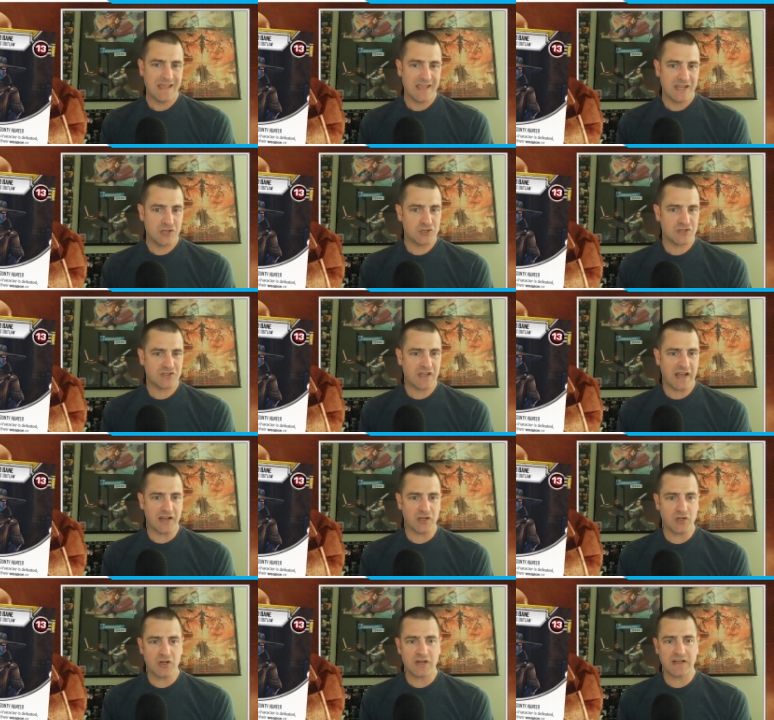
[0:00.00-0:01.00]
He's just kind
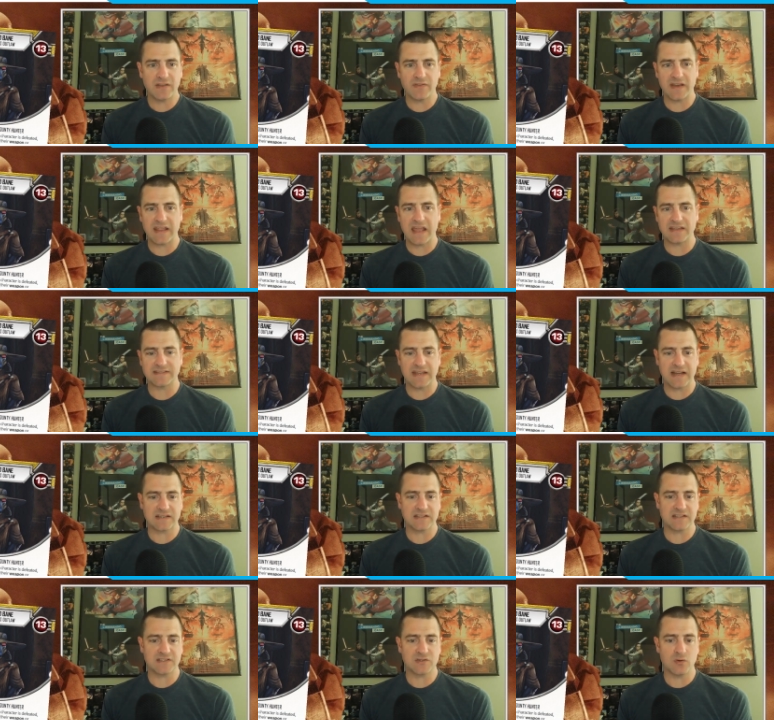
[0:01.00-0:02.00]
of good and then he has
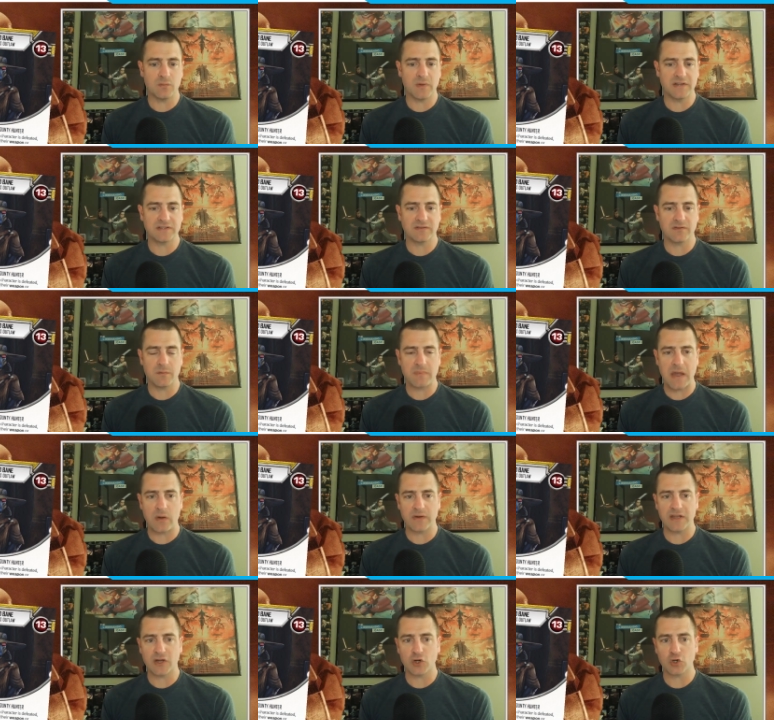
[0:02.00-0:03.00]
access to a bunch of the
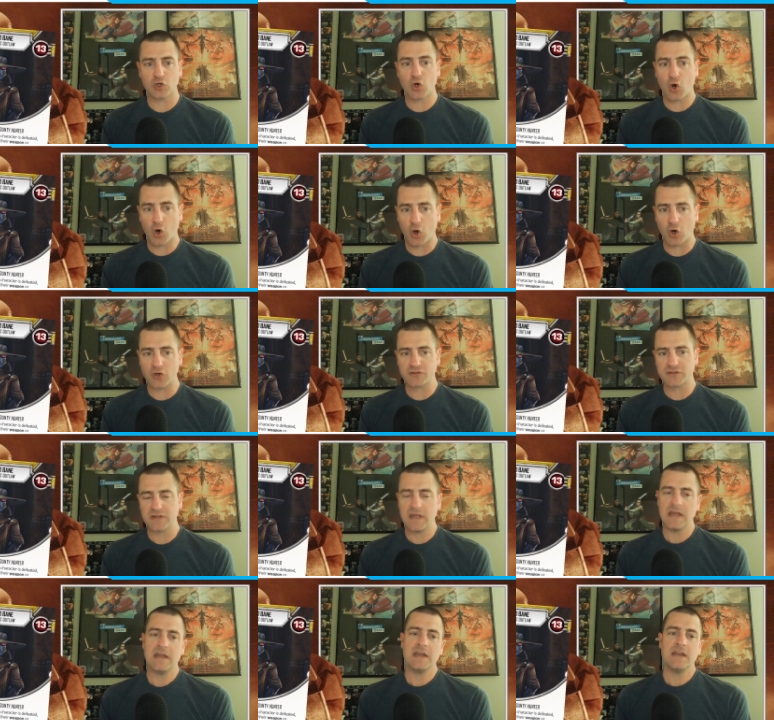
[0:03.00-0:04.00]
bounty hunter cards.
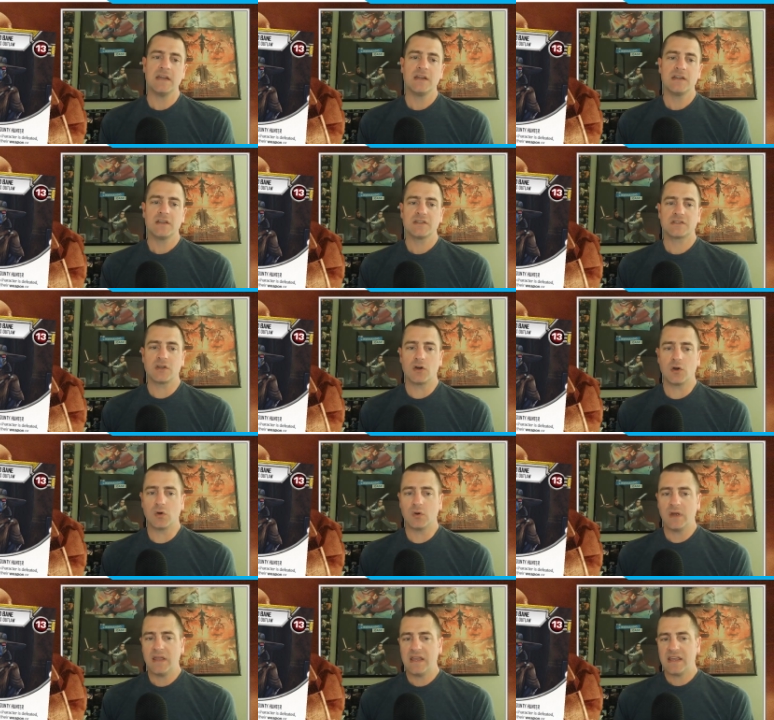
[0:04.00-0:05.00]

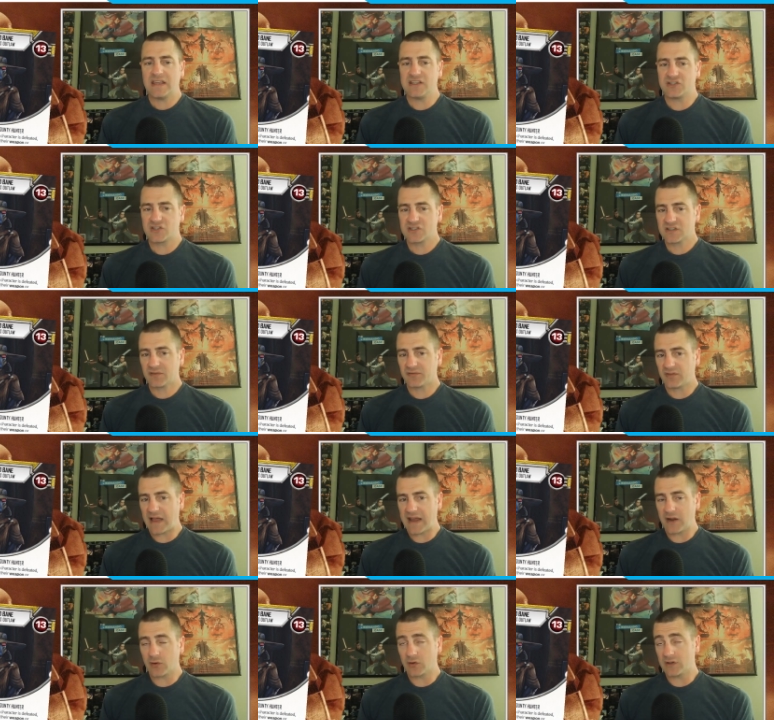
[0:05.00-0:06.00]
So, he's just a
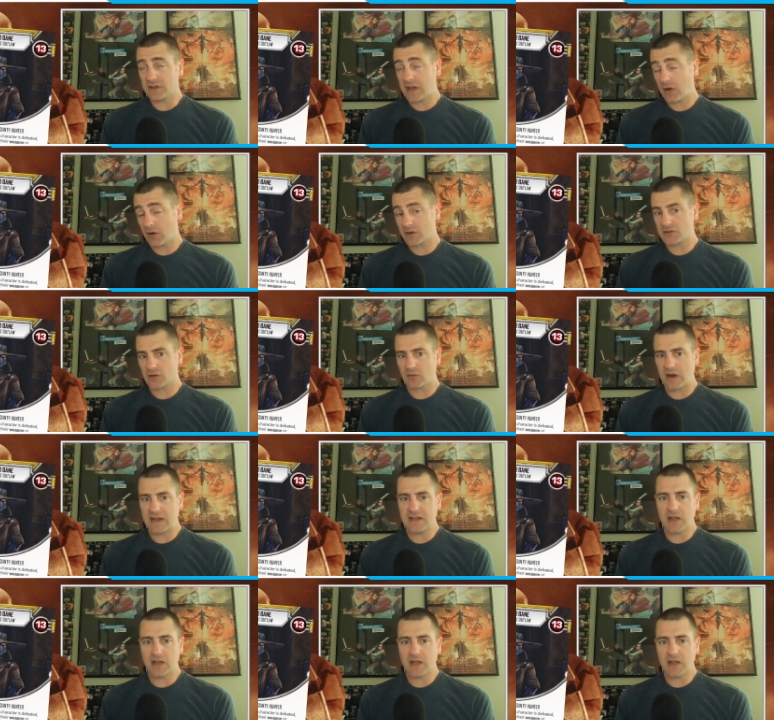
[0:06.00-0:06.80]
flat out good character, right?